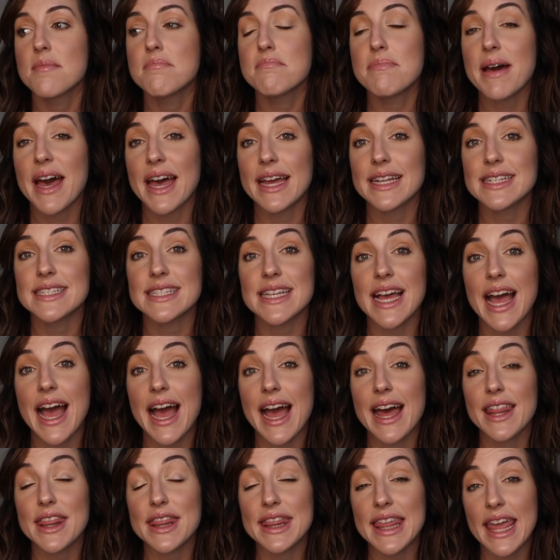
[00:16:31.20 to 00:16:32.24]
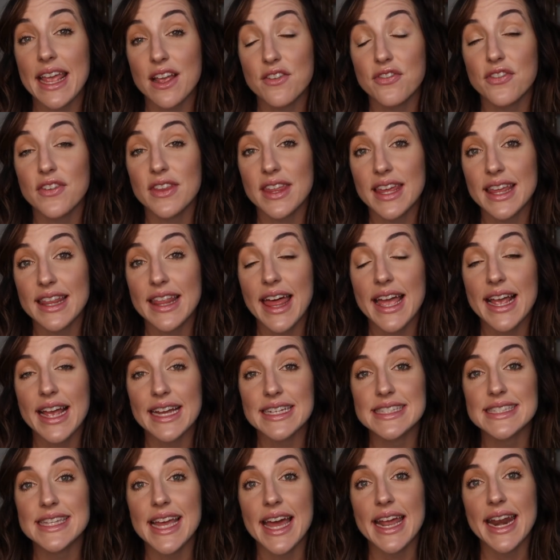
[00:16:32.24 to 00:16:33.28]
but thankfully, like
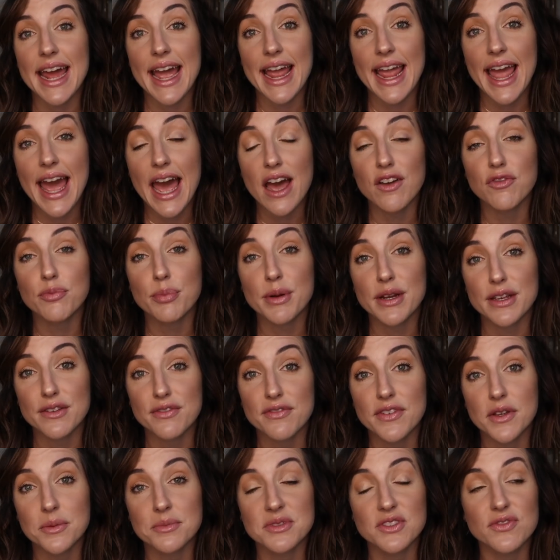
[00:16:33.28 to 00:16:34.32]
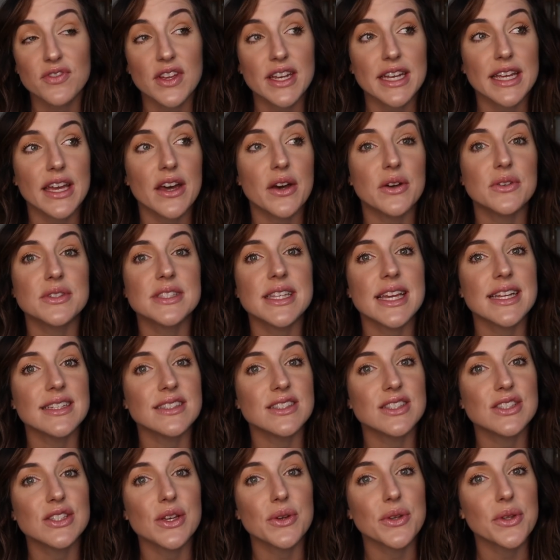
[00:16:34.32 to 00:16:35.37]
I said, I have pre-filmed videos
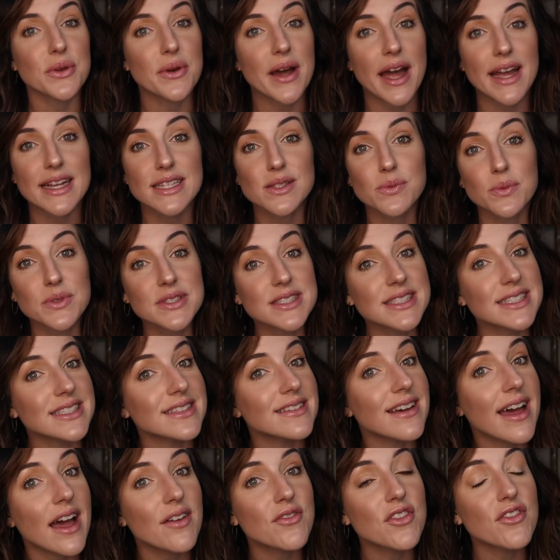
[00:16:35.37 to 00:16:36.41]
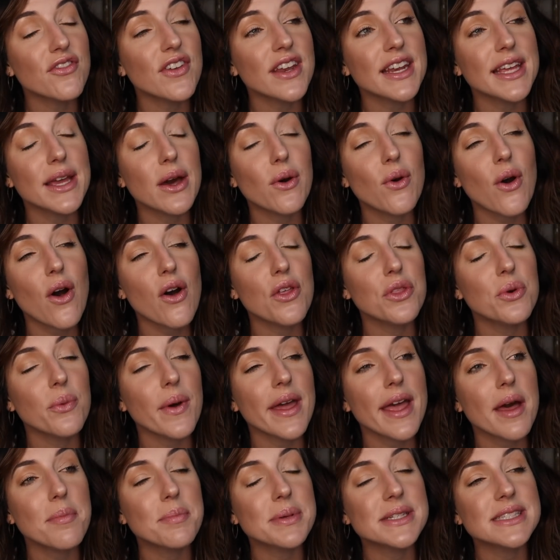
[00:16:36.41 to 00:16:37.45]
and so you guys will still have a video all the
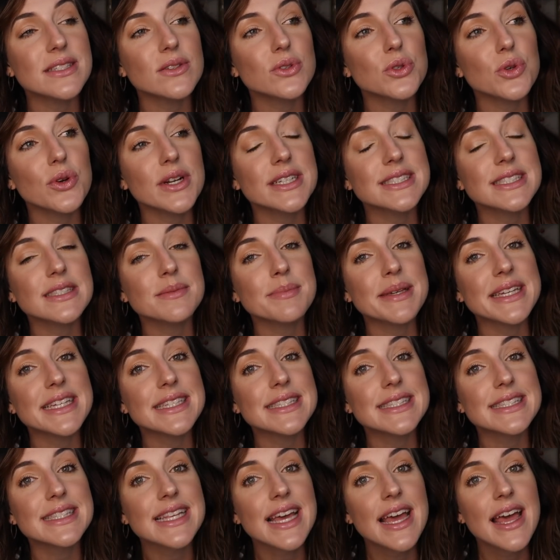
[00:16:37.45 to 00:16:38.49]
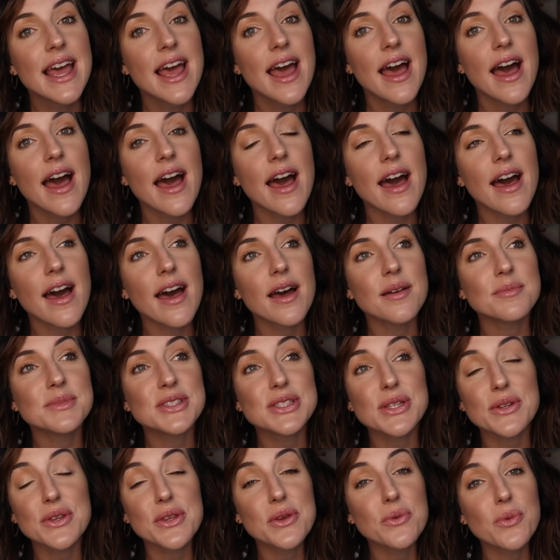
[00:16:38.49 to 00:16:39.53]
way up until Christmas. Um,
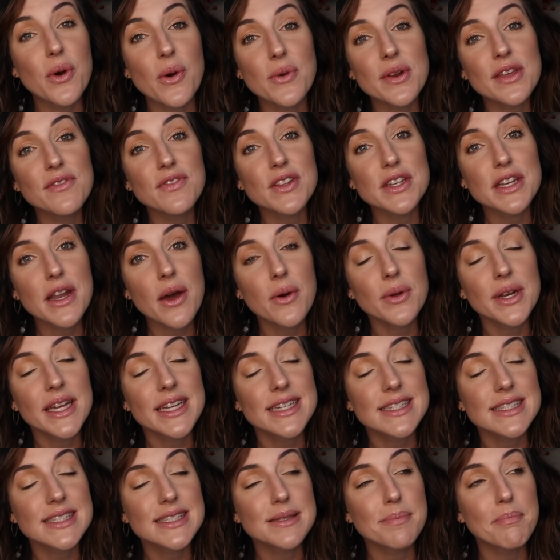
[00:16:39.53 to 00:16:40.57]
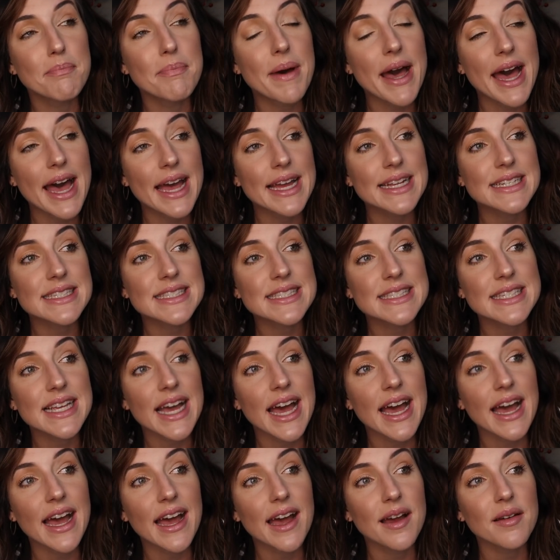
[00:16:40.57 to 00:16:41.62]
so you won't even notice, but
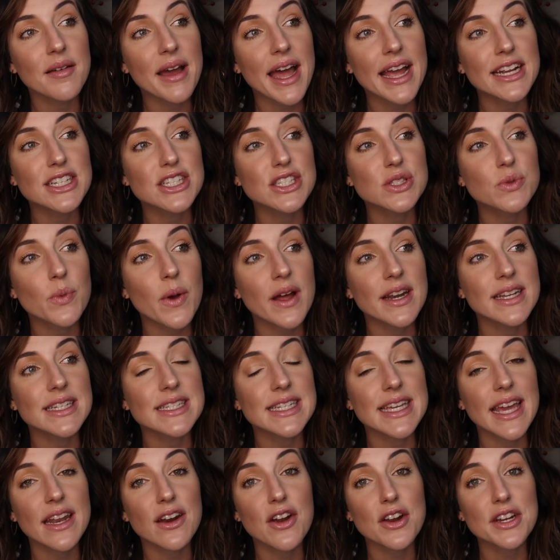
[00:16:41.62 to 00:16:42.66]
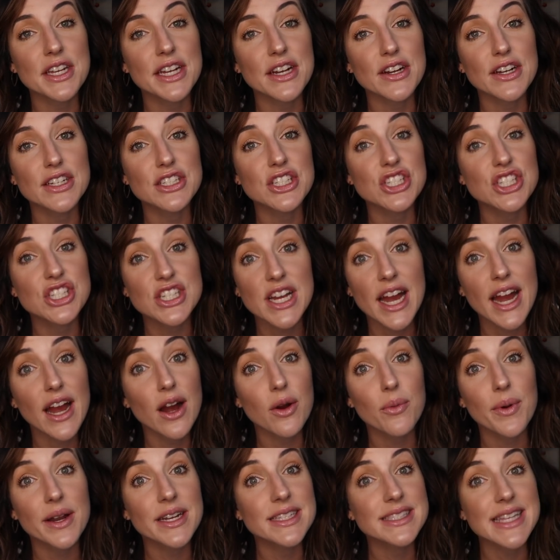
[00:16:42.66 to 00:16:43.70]
uh, I just wanted to get on here and
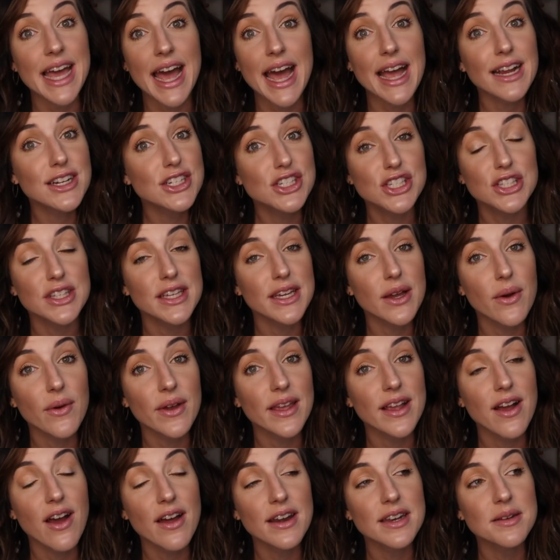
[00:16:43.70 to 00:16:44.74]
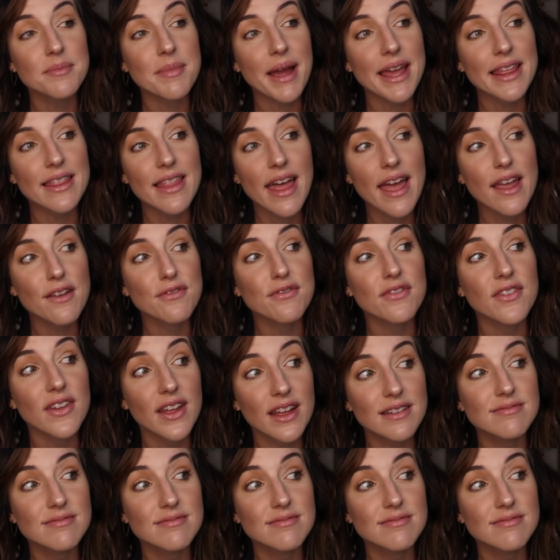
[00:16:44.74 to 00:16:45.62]
share what is actually going on in my life